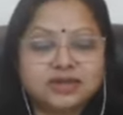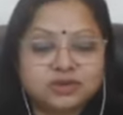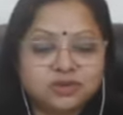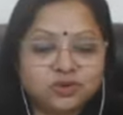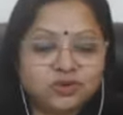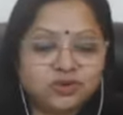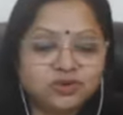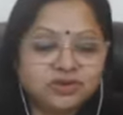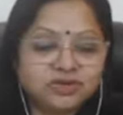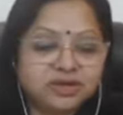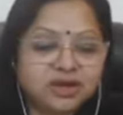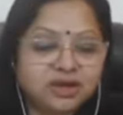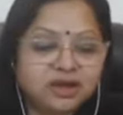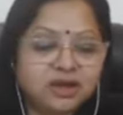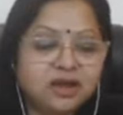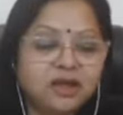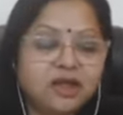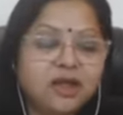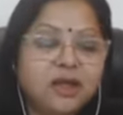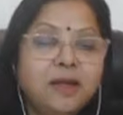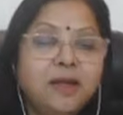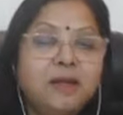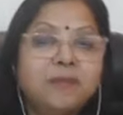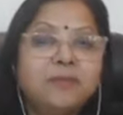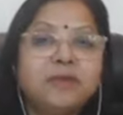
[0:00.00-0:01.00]
solution,
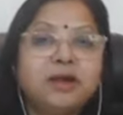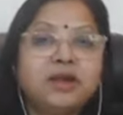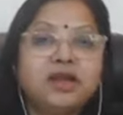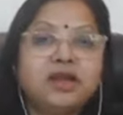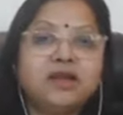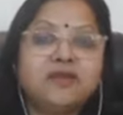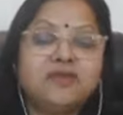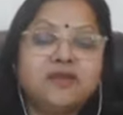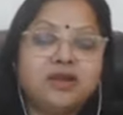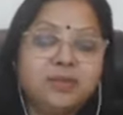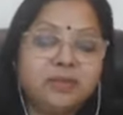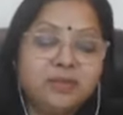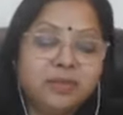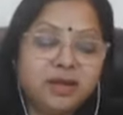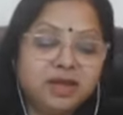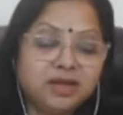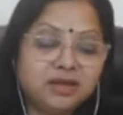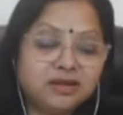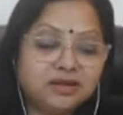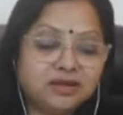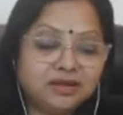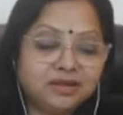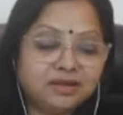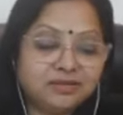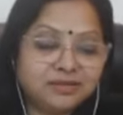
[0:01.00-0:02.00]
but it will make
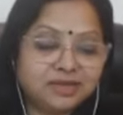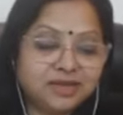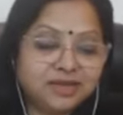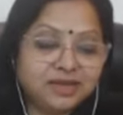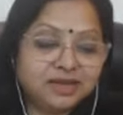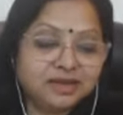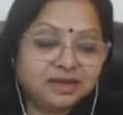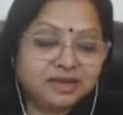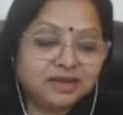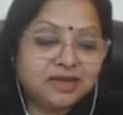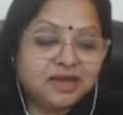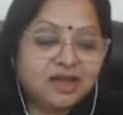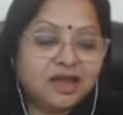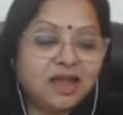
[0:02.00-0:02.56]
her think.